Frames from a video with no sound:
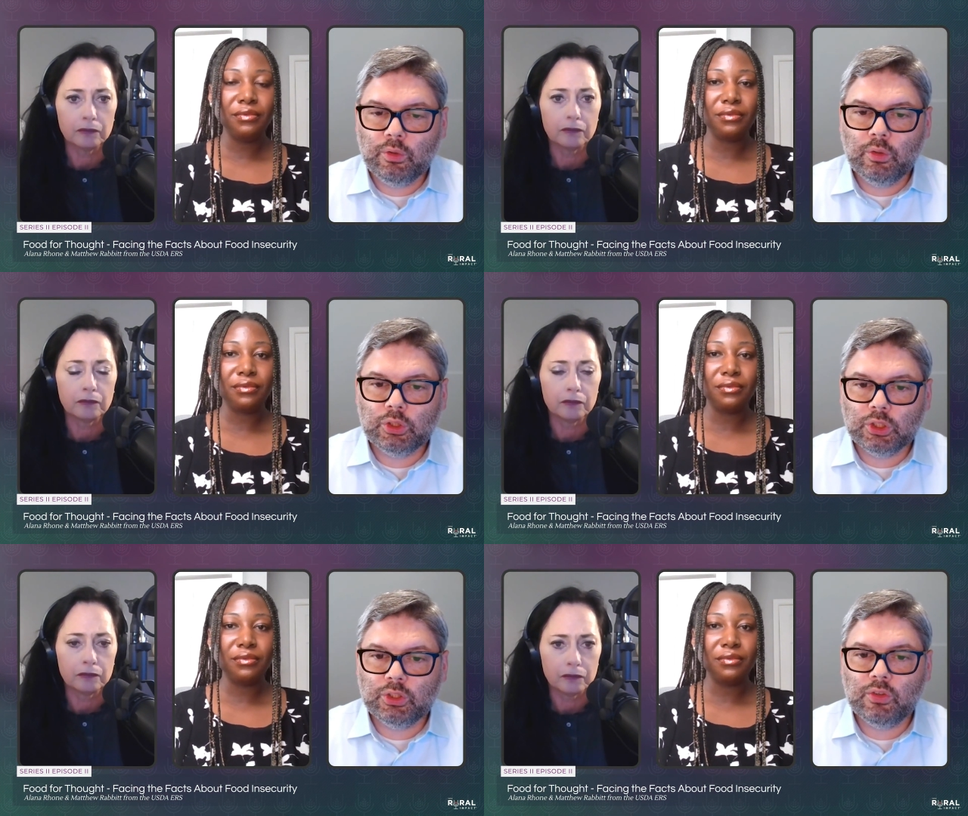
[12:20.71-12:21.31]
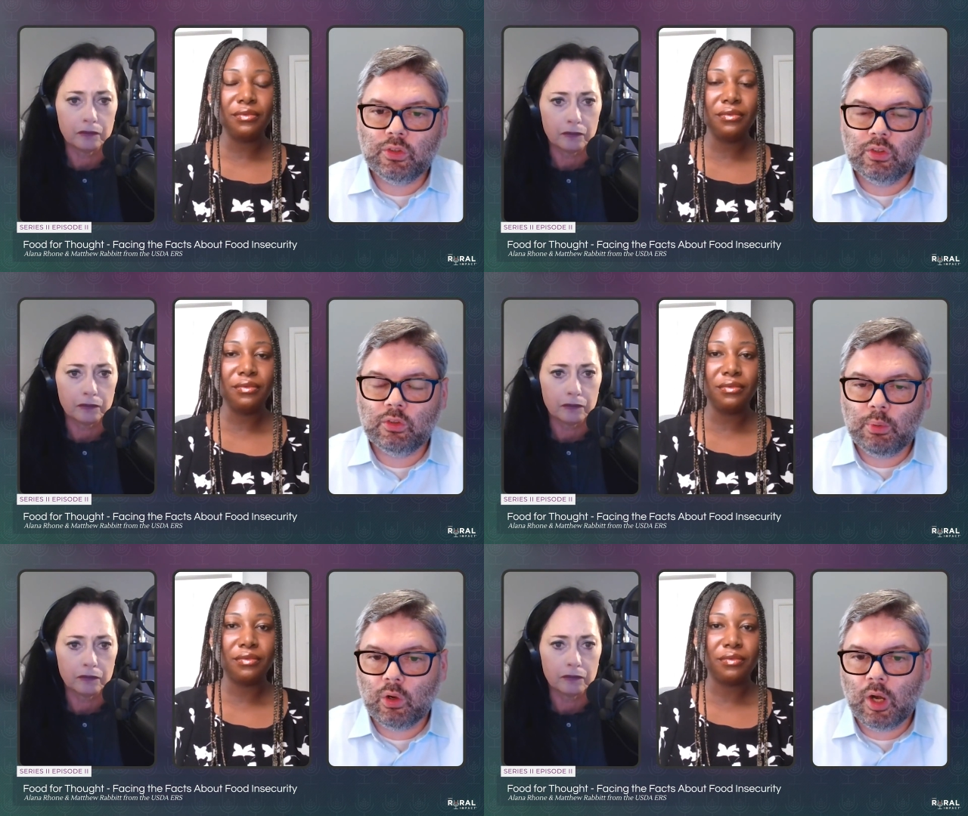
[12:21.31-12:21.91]
Speaker 1: food and nutrition
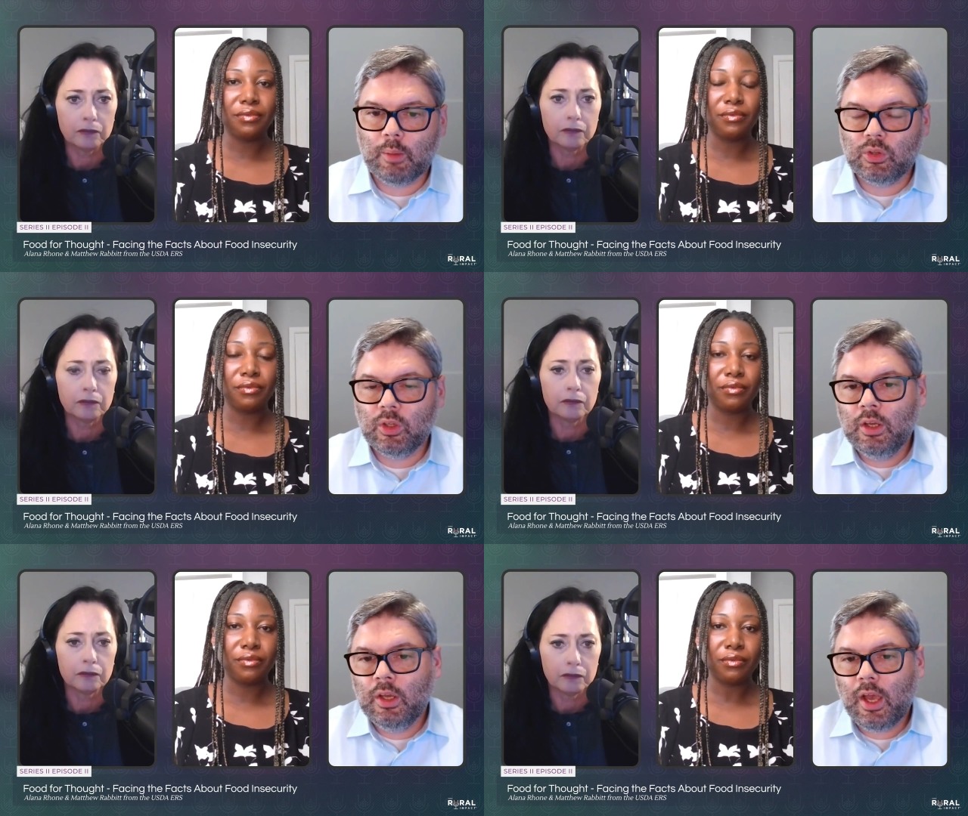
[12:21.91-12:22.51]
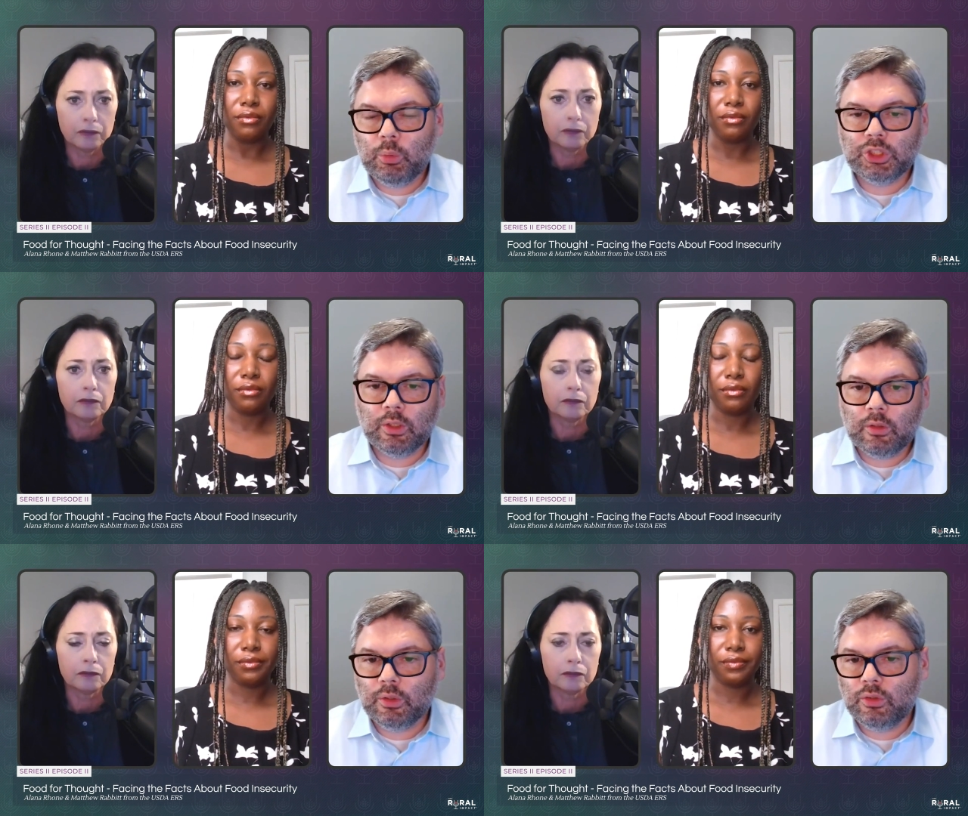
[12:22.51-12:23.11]
assistance programs, which
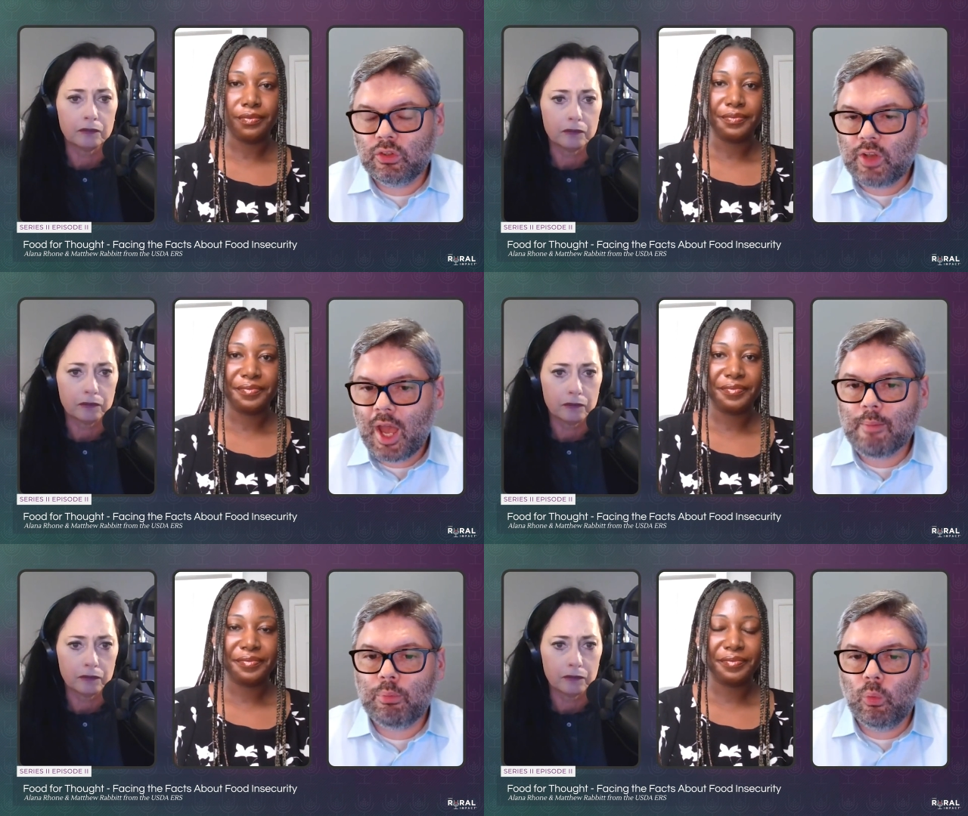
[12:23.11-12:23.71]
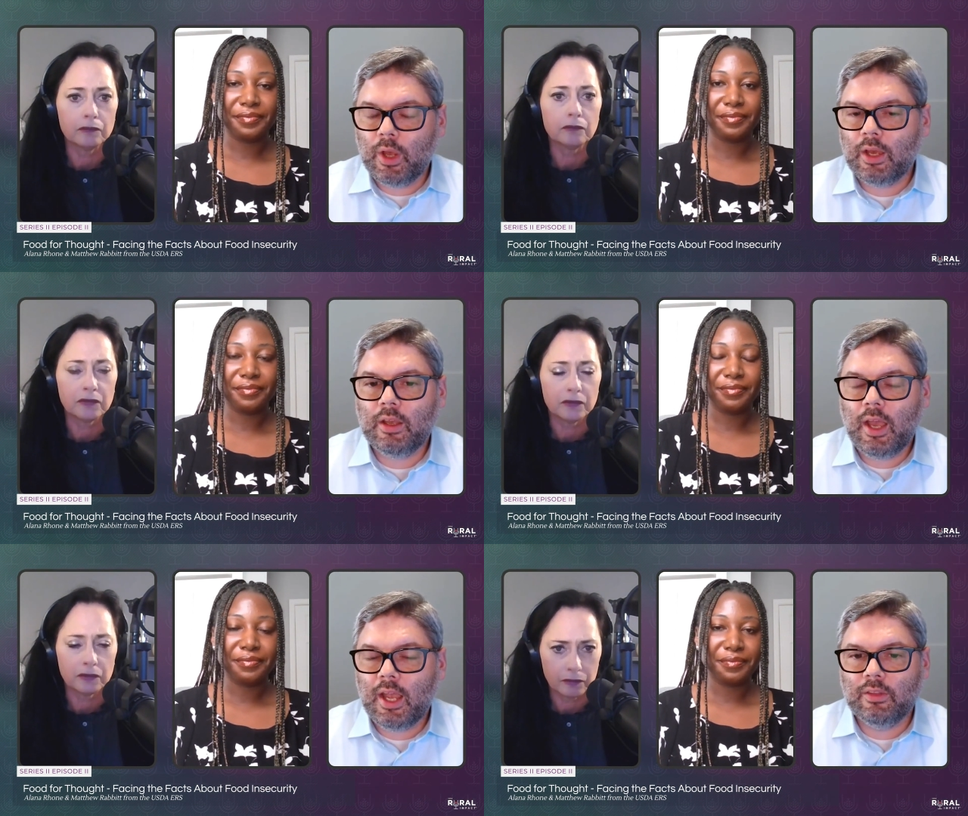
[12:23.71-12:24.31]
includes SNAP,
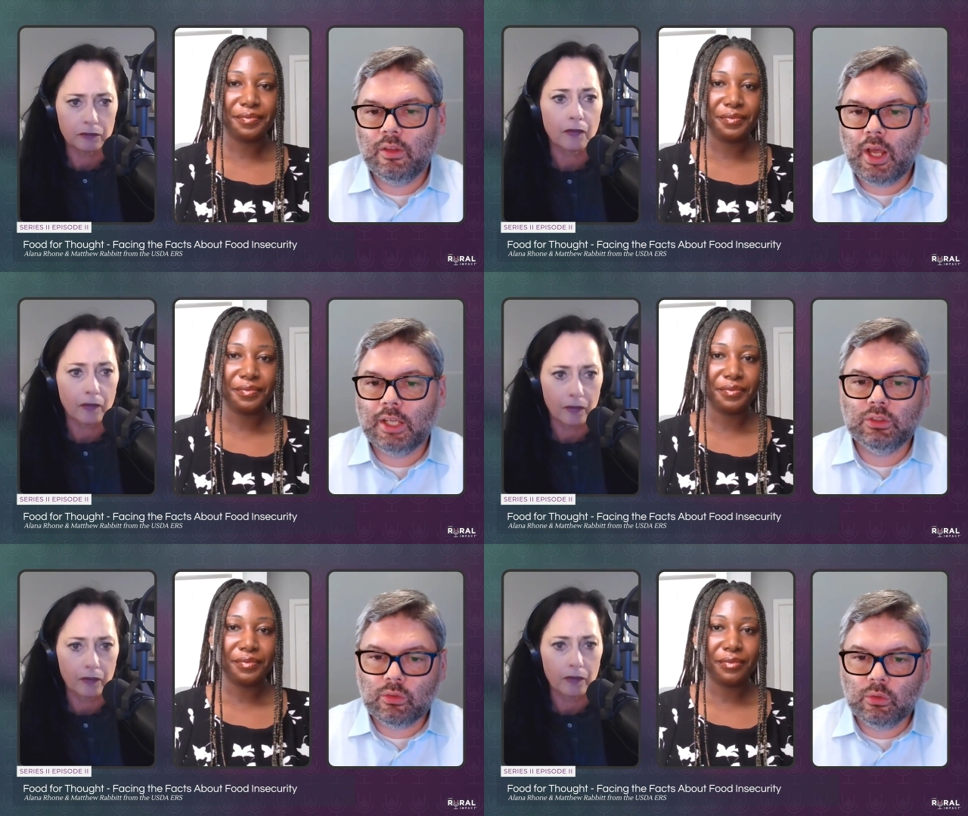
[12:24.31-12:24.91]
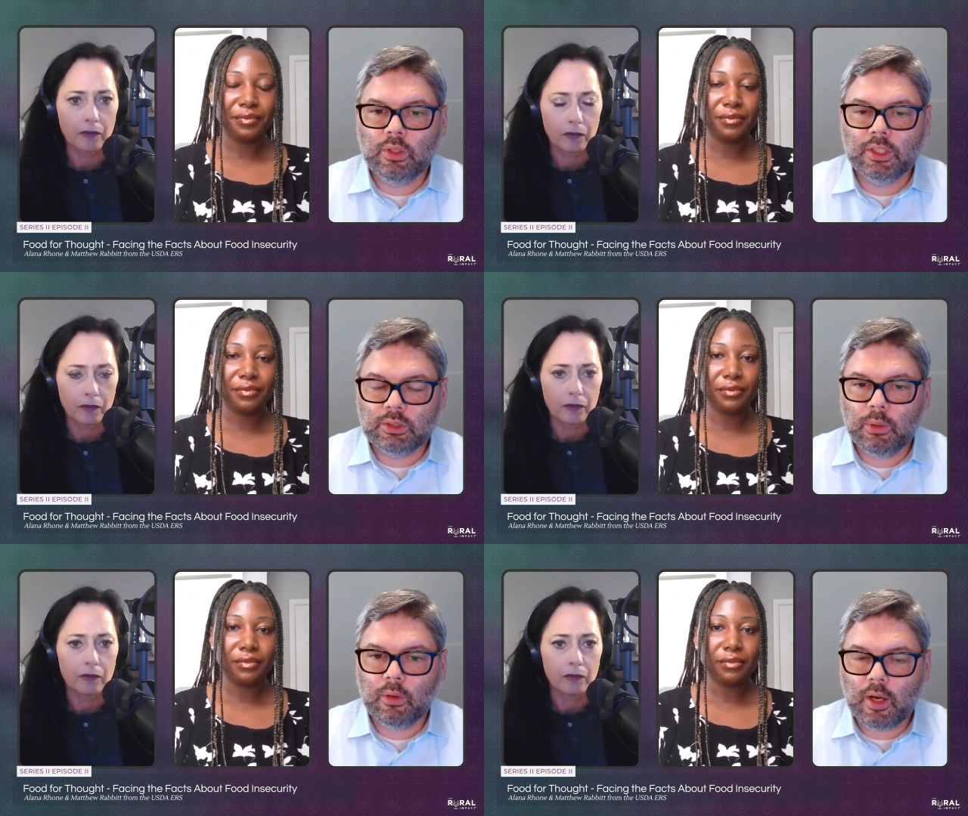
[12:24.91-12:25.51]
WIC, and the National School
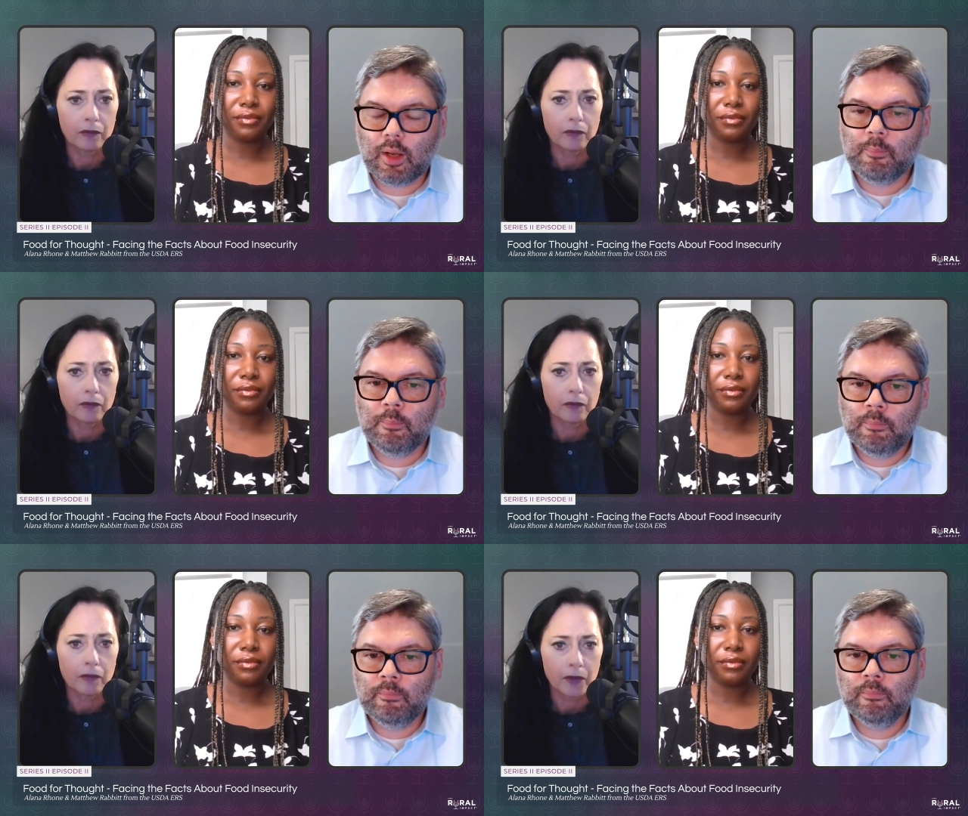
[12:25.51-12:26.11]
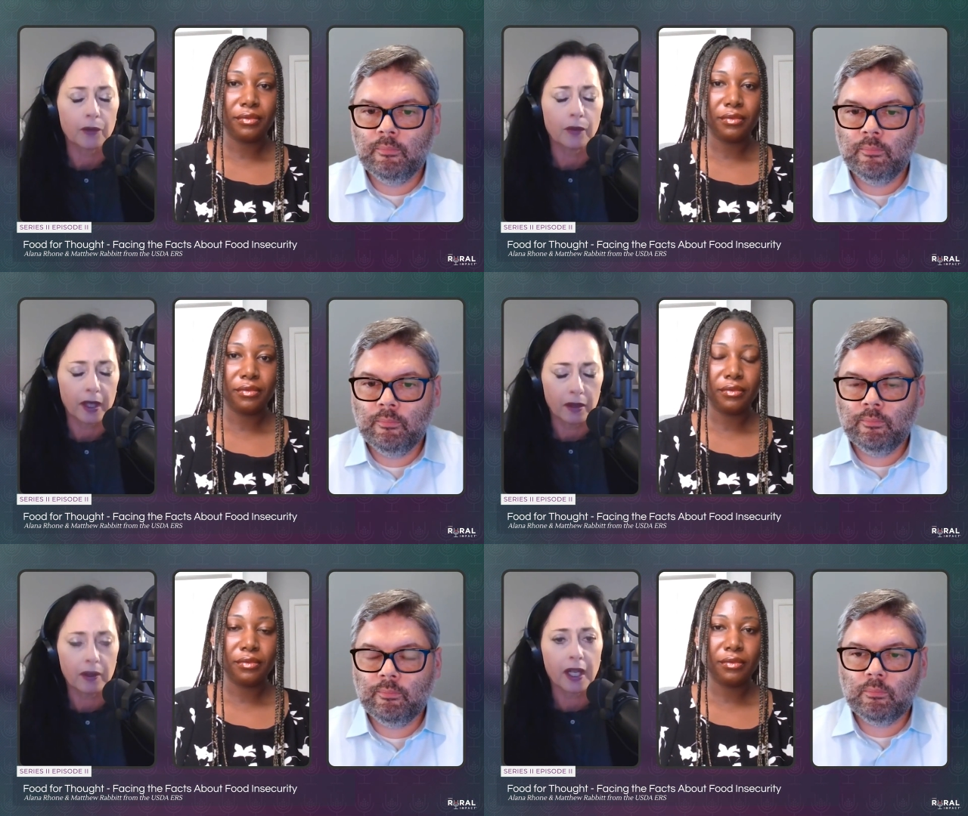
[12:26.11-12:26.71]
Lunch Program.
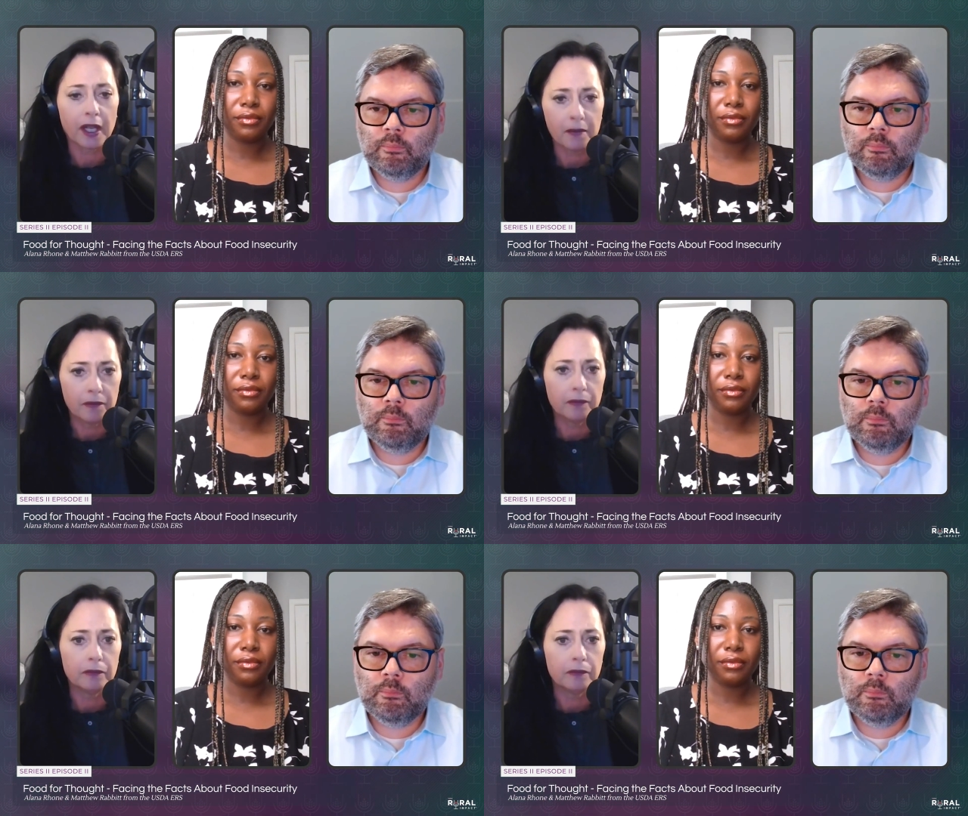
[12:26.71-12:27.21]
Speaker 2: Right. Okay.